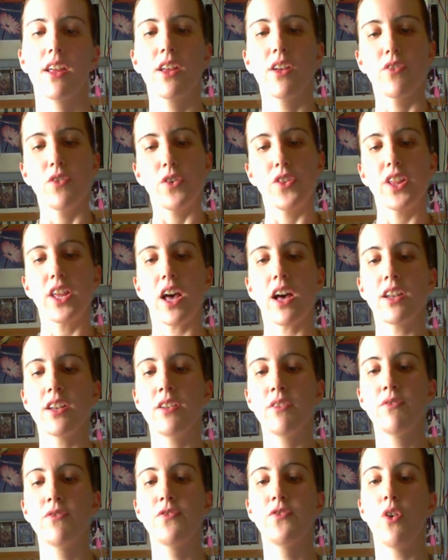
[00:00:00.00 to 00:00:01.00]
For the
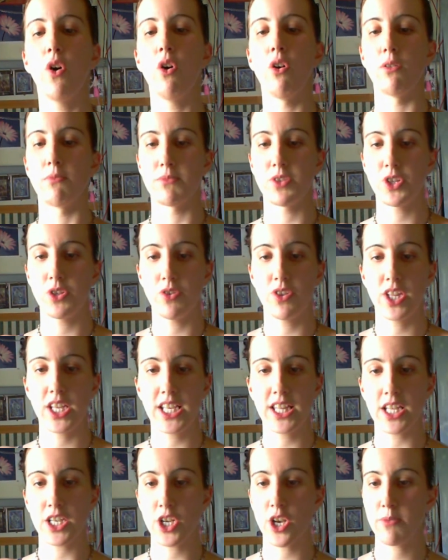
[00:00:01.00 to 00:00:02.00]
uninformed who think
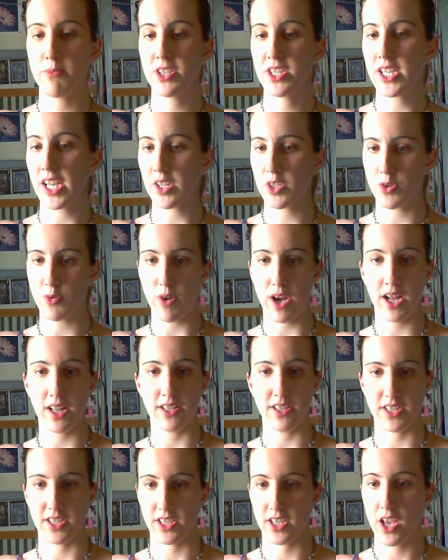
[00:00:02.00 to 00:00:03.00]
that
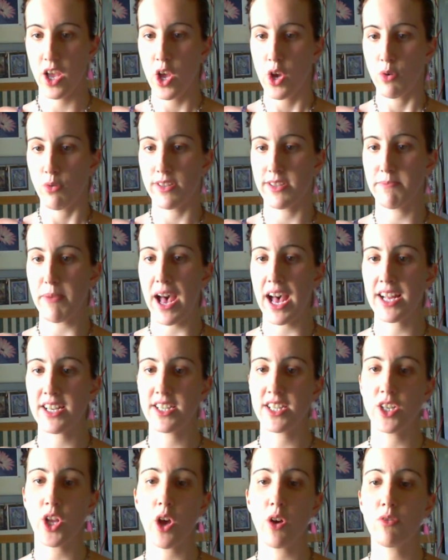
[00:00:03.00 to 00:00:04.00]
homosexuality was banned
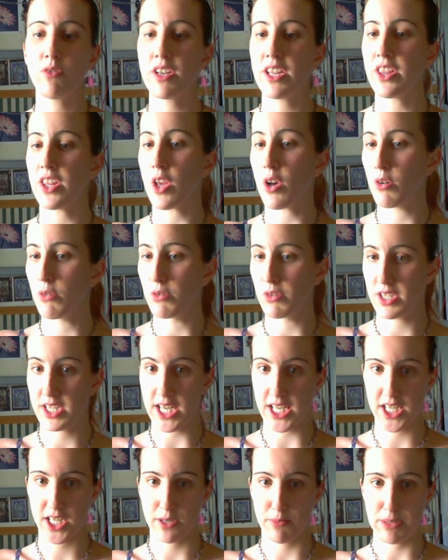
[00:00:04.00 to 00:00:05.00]
in only the Old
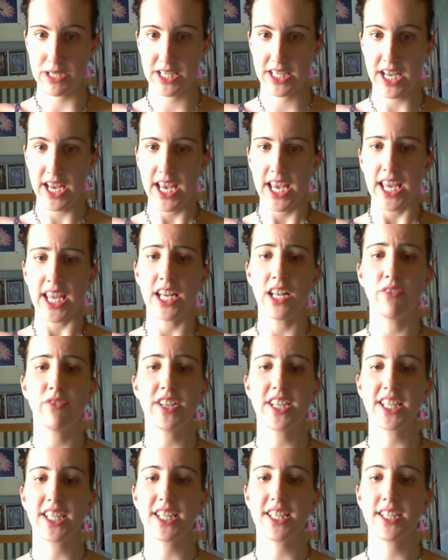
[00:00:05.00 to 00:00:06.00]
Testament, in
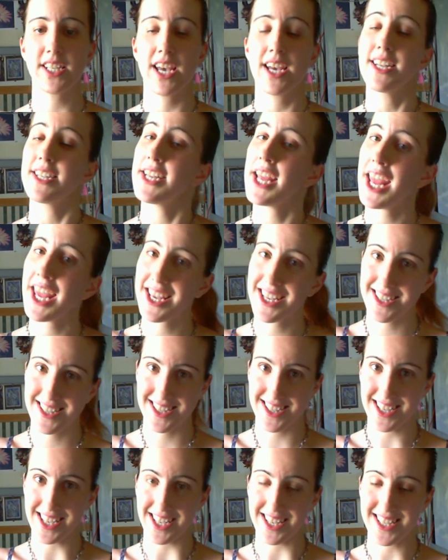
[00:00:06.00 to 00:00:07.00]
Leviticus, take a
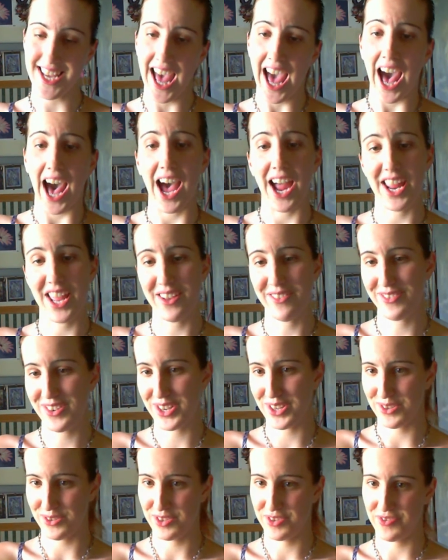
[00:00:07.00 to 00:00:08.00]
seat, I have
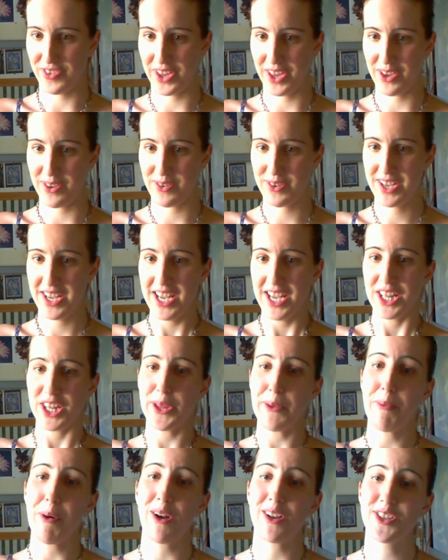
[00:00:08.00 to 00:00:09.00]
news for you. The
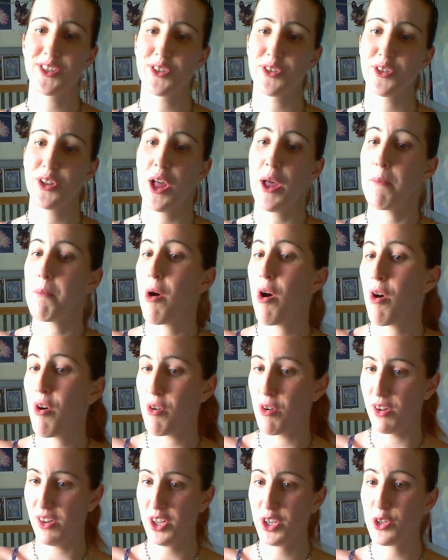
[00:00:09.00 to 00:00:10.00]
Apostle
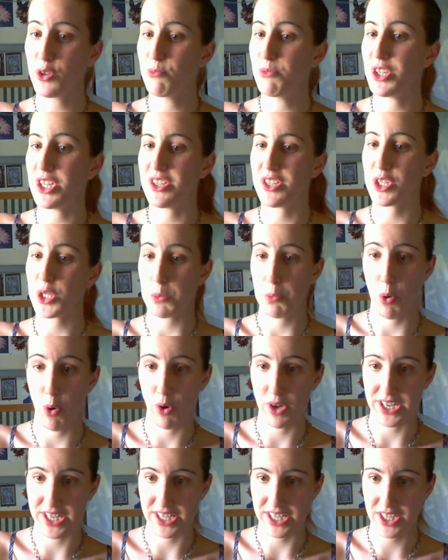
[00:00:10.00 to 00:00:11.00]
Paul, whom Jesus
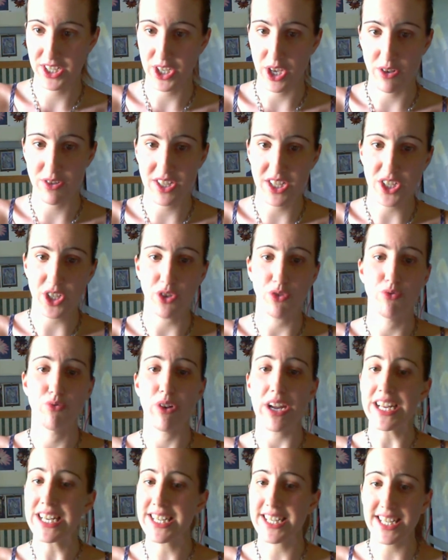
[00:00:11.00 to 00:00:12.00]
appointed, goes into
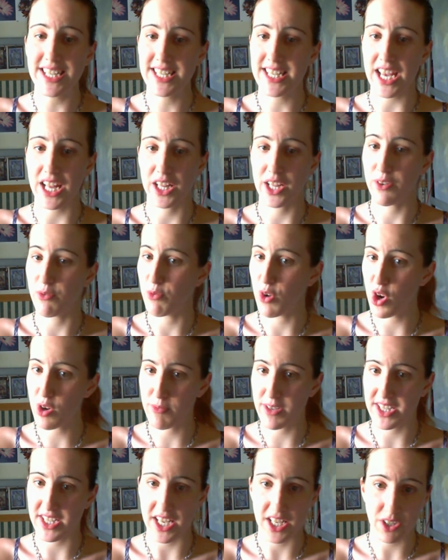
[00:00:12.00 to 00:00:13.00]
great detail in
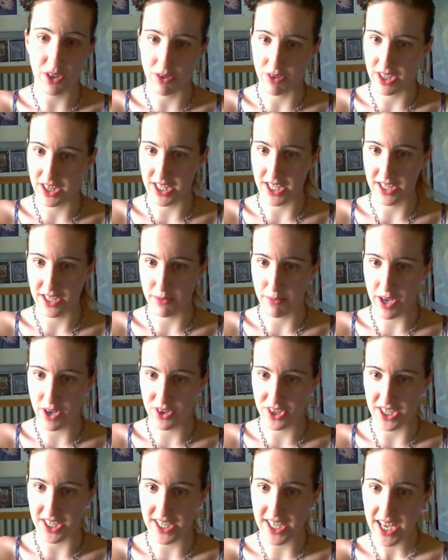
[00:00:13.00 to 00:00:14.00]
Romans and Corinthians about
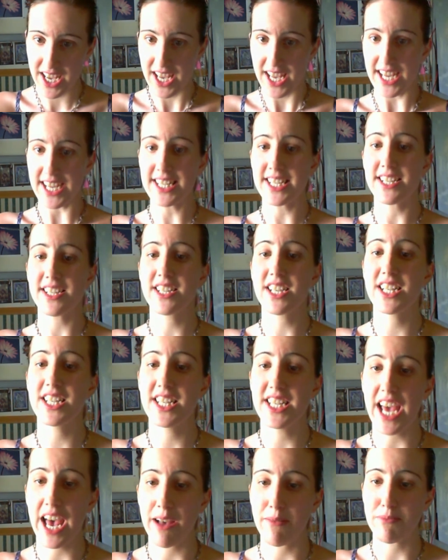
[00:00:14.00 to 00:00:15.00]
it. It is
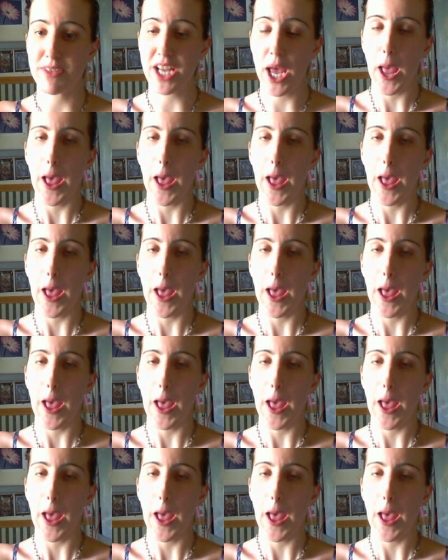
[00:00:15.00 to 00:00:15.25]
condemned.